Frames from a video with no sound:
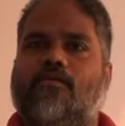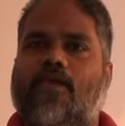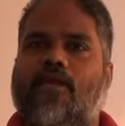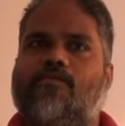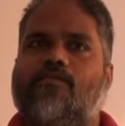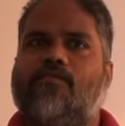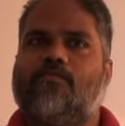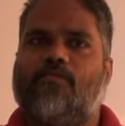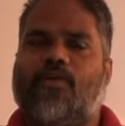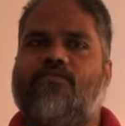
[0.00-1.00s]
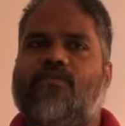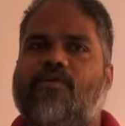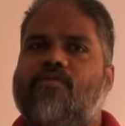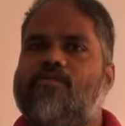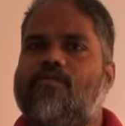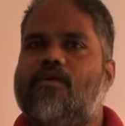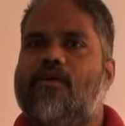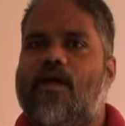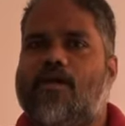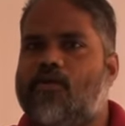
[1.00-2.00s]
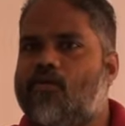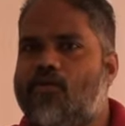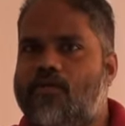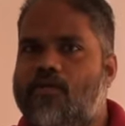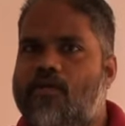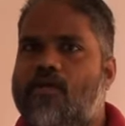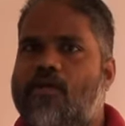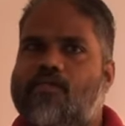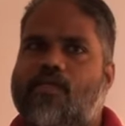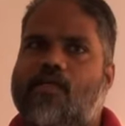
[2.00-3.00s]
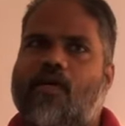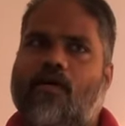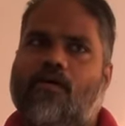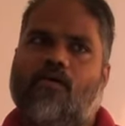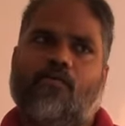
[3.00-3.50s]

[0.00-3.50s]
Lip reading: taste, preference, attitude, etc.